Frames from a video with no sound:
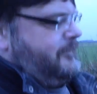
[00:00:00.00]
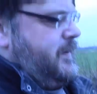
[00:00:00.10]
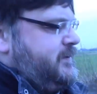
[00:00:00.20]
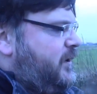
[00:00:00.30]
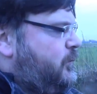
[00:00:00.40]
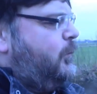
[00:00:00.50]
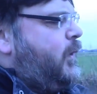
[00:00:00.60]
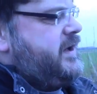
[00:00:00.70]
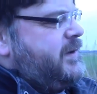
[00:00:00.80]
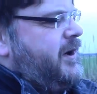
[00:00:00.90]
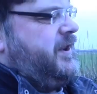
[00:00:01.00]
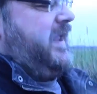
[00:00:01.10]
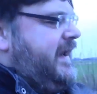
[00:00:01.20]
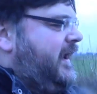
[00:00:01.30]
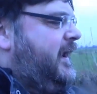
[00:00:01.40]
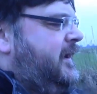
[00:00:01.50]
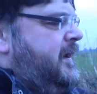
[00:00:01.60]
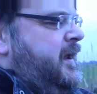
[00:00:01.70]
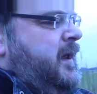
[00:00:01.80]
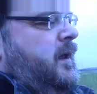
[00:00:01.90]
So, why do I think
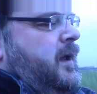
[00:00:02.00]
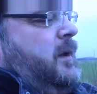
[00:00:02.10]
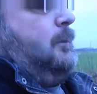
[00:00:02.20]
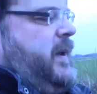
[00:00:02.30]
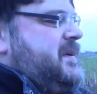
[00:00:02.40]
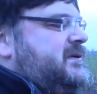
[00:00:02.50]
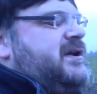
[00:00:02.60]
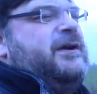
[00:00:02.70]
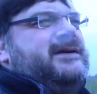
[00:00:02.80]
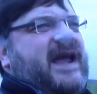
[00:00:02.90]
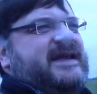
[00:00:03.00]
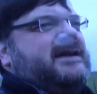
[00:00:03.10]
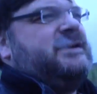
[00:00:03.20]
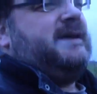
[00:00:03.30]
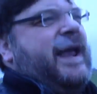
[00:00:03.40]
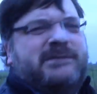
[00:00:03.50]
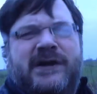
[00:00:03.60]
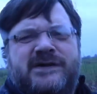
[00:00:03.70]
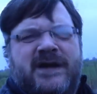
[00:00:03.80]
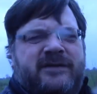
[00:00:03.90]
people take the game
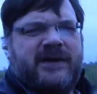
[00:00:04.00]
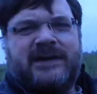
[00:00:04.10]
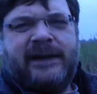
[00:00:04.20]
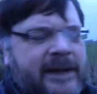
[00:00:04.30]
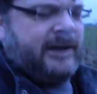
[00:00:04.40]
too seriously?